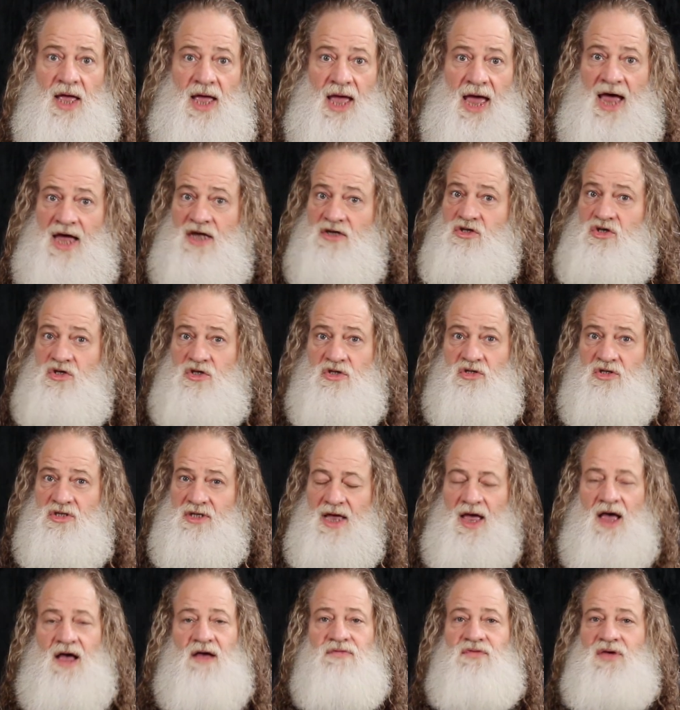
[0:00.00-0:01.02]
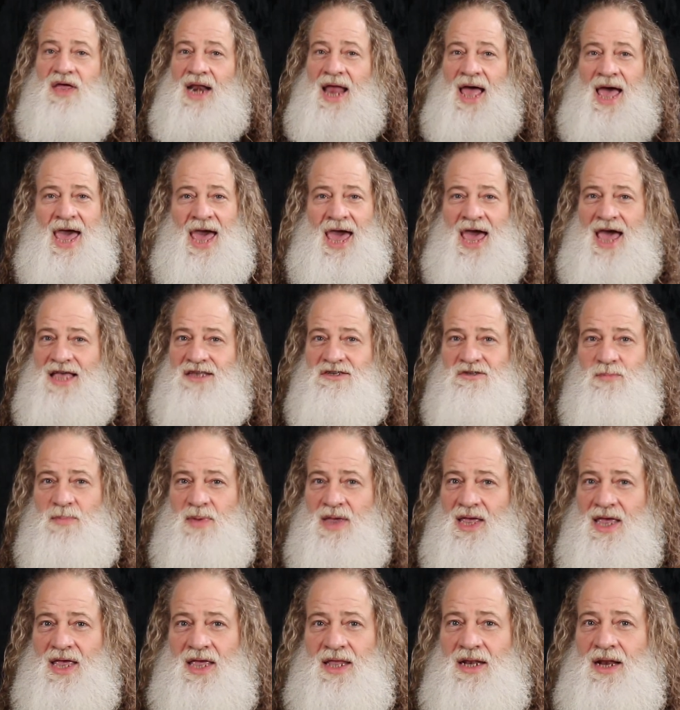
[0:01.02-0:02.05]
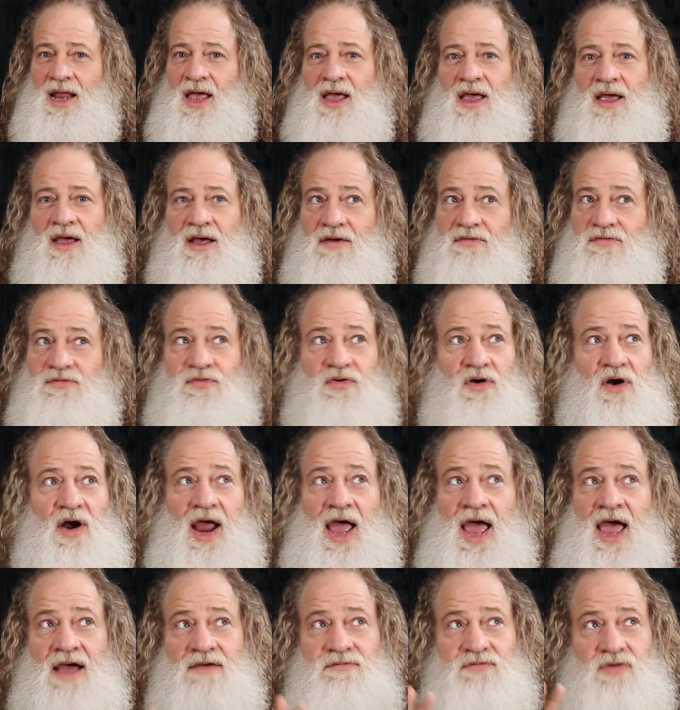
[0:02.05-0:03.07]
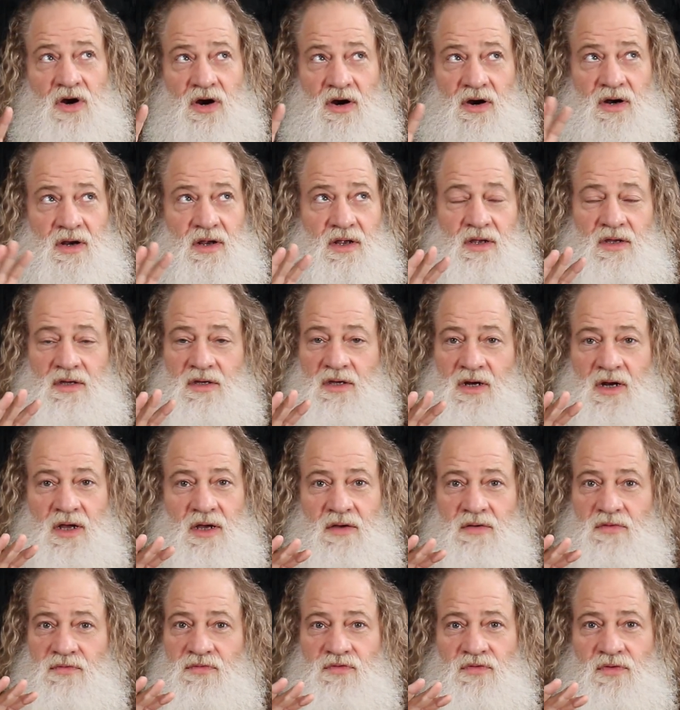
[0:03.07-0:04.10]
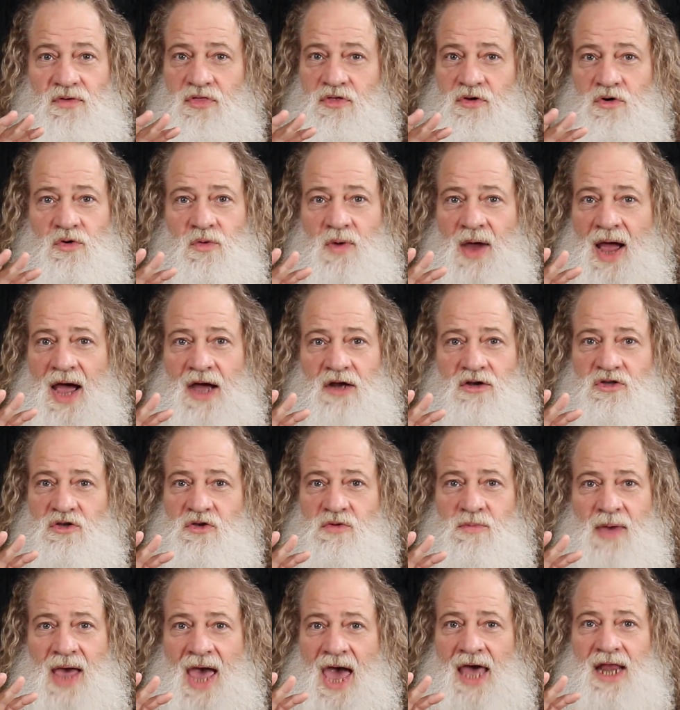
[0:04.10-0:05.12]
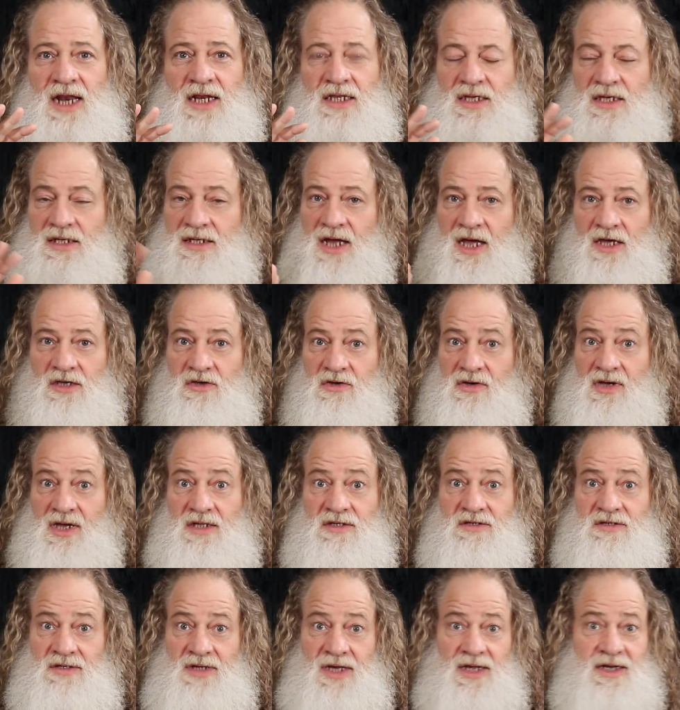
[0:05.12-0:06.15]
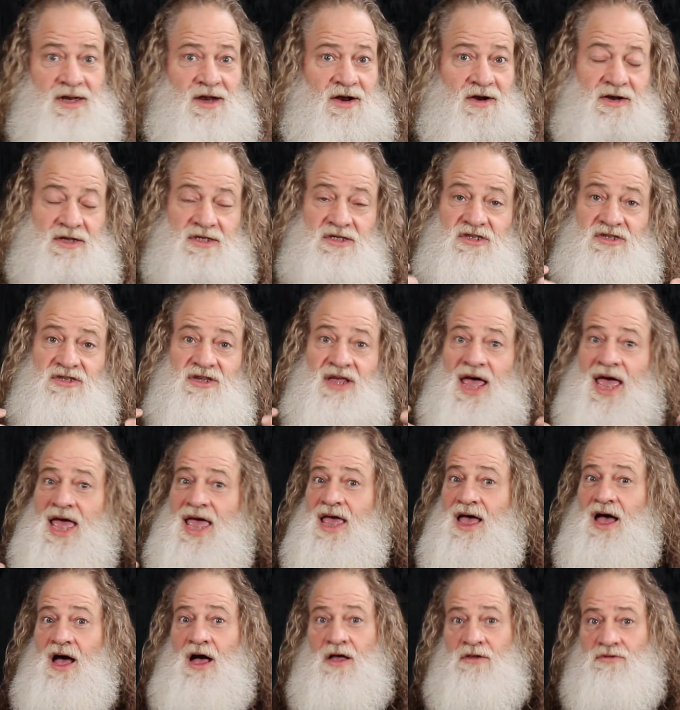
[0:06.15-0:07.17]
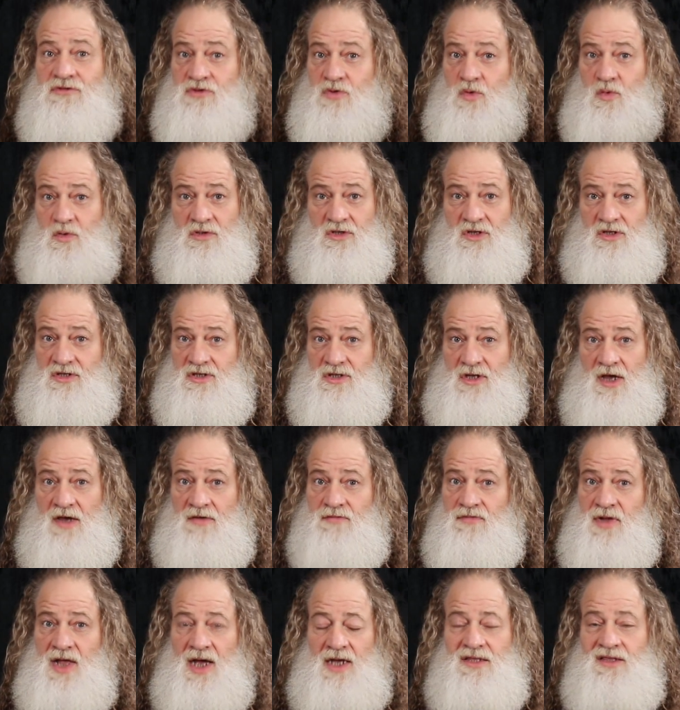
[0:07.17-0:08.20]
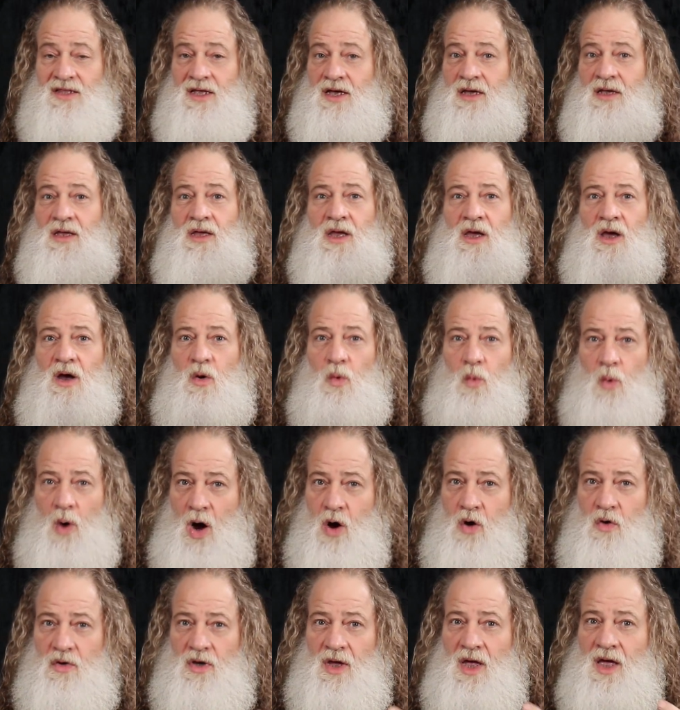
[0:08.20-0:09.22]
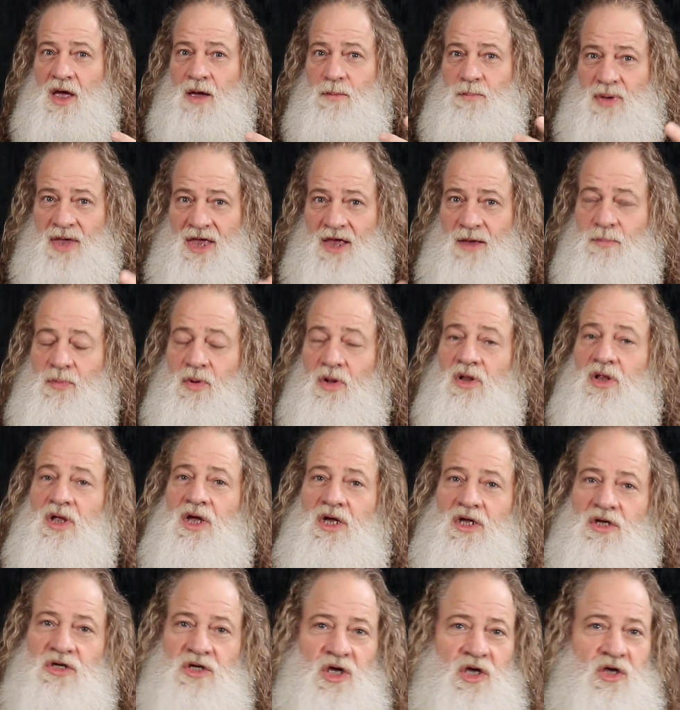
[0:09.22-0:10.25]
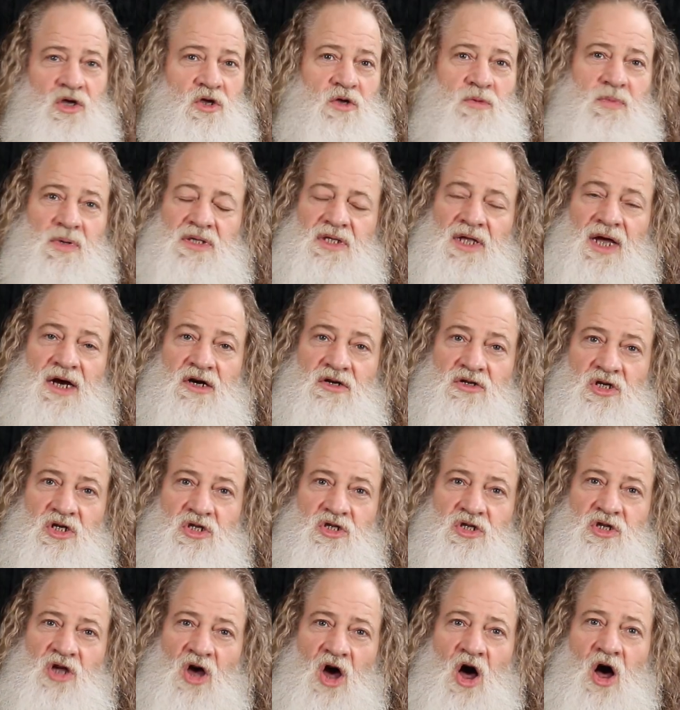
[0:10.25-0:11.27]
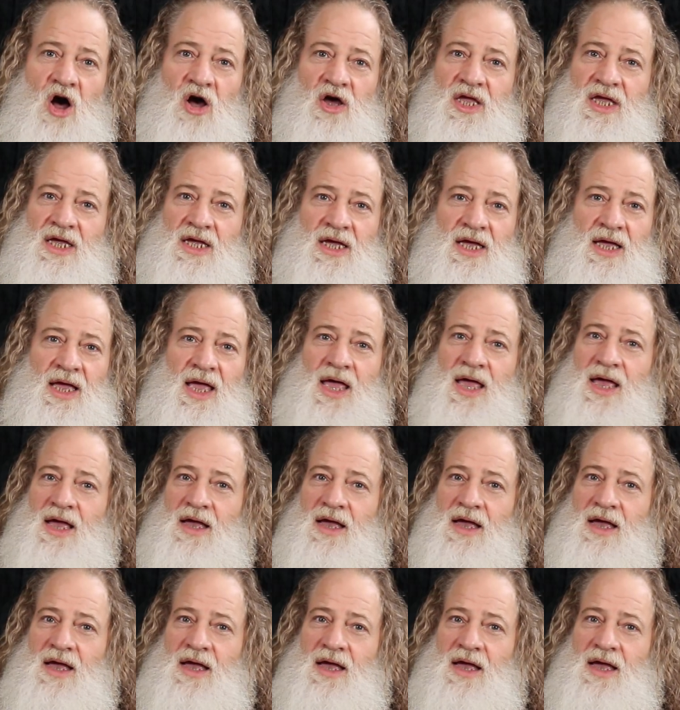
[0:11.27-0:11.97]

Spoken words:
as yourself, and has been forever. Throughout humanity. Now, you can sit here and say all sorts of stuff like the woke people do, but they're just talking